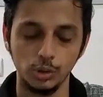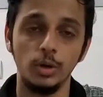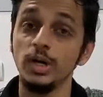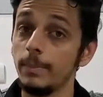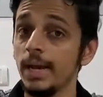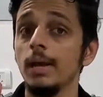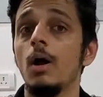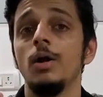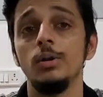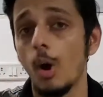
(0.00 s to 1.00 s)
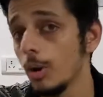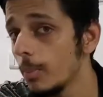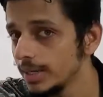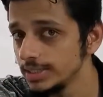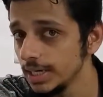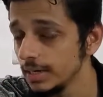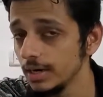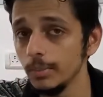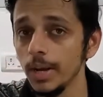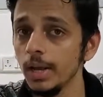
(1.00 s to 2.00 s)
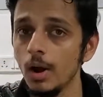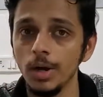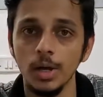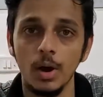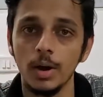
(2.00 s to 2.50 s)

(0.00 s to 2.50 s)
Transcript: So depending on your budget, depending on